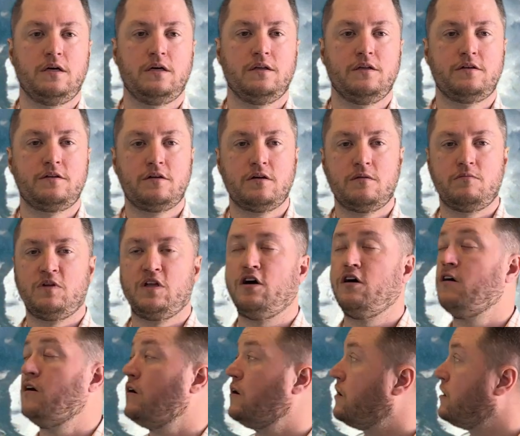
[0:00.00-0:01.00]
The term
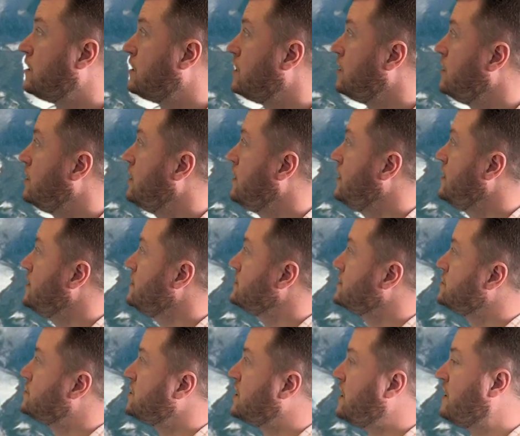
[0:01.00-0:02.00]
lahar is
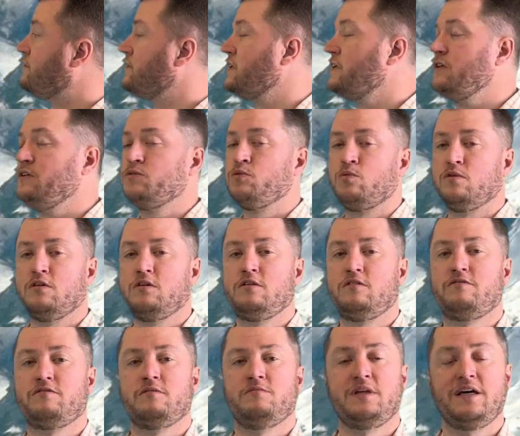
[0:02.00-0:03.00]
a Javanese
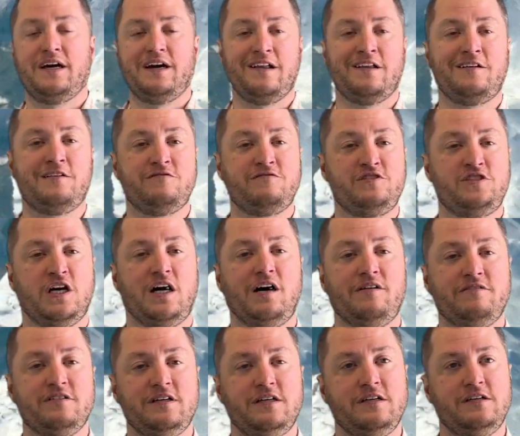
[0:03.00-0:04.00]
word from the island of
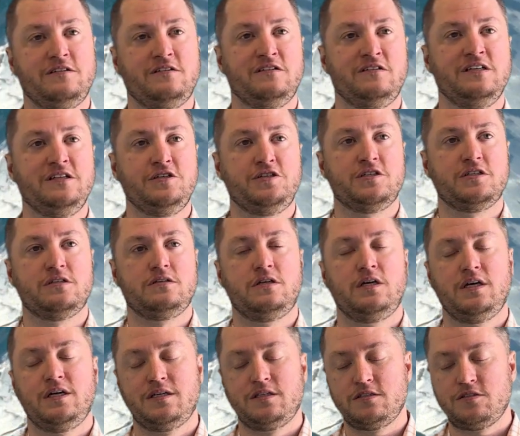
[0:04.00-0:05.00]
Java in Indonesia.
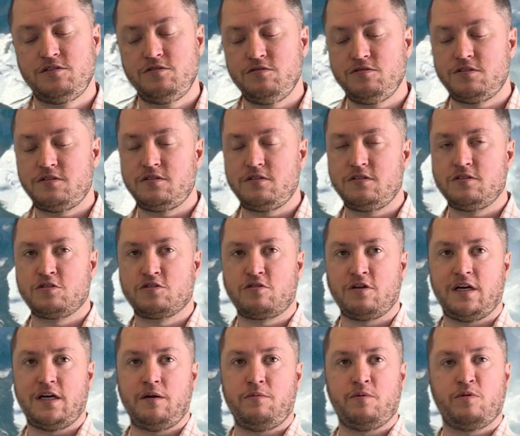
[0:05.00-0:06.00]
It's used to
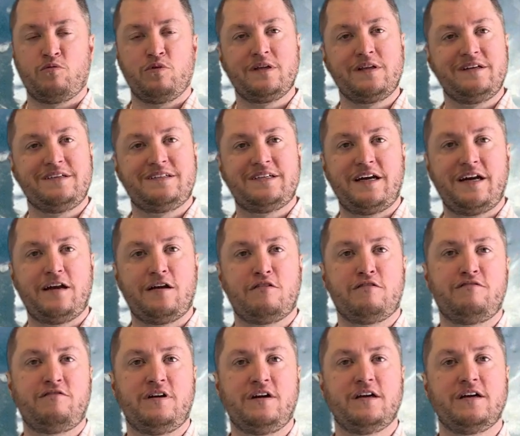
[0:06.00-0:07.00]
describe a really
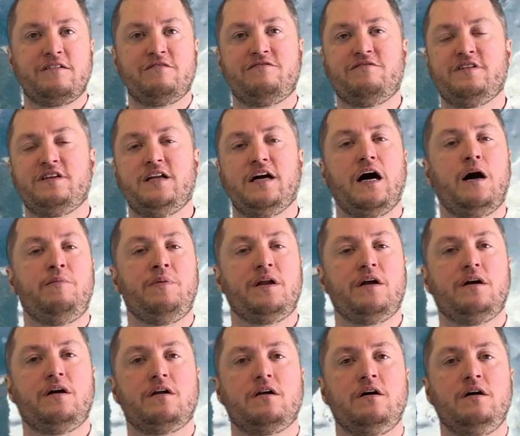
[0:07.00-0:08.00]
terrifying
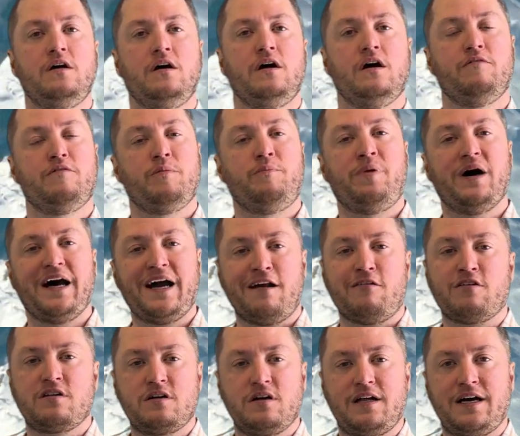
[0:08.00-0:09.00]
phenomenon of a
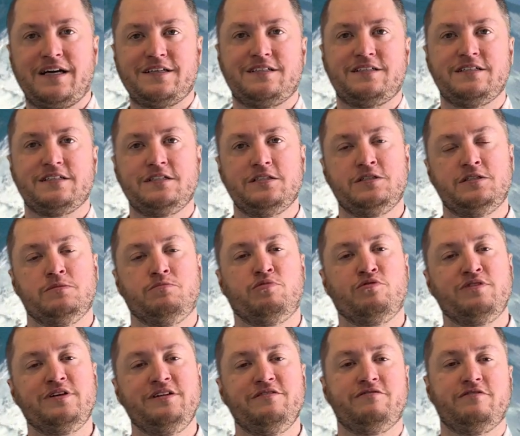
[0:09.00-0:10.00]
pyroclastic
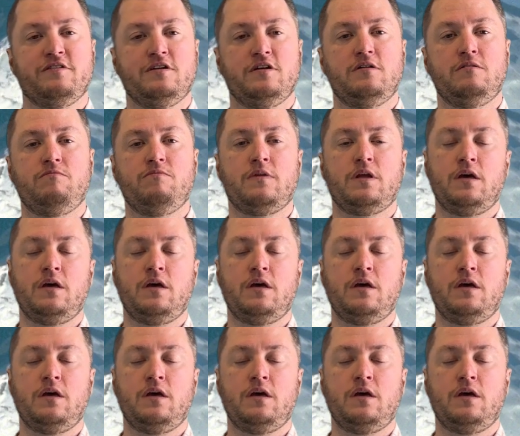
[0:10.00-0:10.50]
debris flow.